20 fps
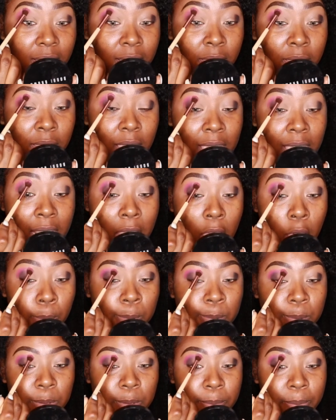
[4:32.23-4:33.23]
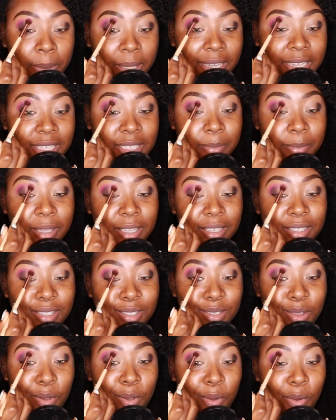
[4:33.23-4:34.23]
it helps with placement.
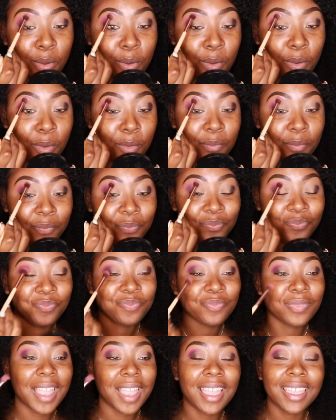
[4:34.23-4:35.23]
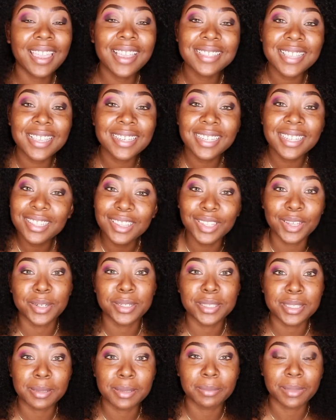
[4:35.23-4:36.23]
So I guess I did learn
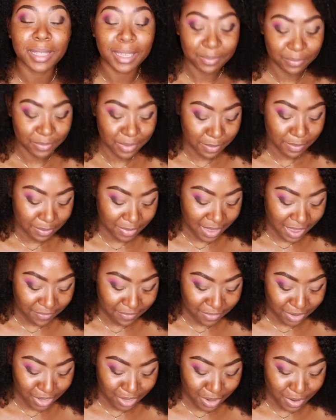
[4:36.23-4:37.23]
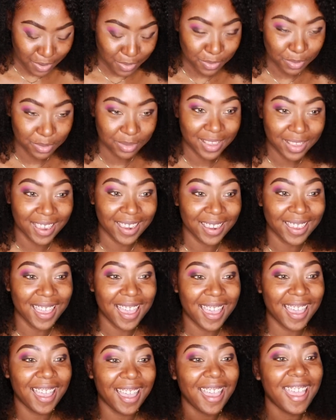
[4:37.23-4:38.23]
something from that video. Like
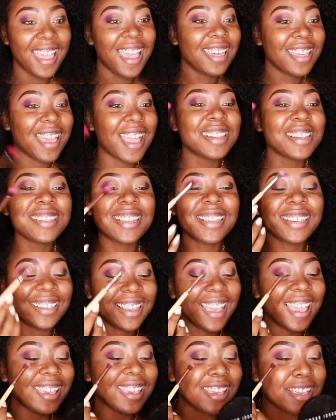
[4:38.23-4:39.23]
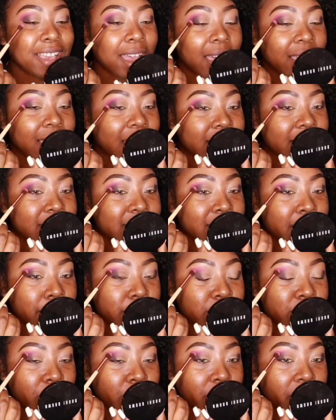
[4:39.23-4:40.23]
I got some
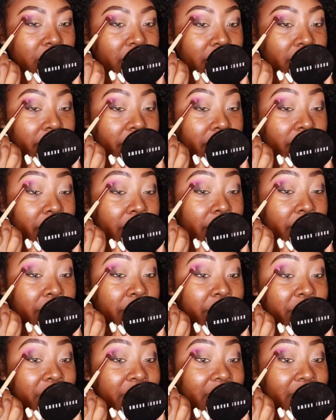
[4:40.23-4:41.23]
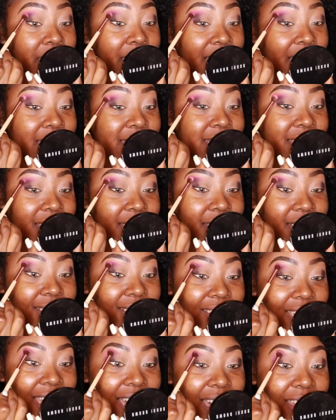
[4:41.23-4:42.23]
sort of lesson
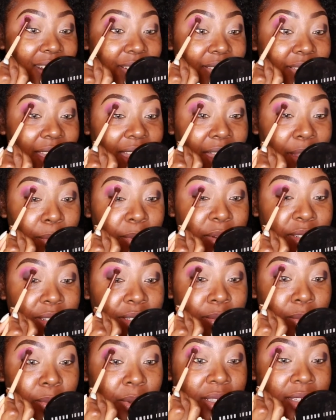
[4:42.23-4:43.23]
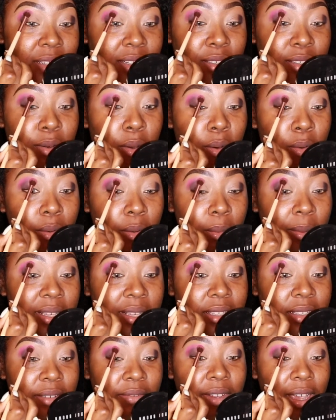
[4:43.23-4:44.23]
out of that, which it wasn't a total
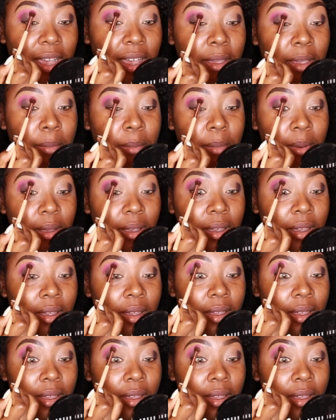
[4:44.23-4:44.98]
waste of time. But,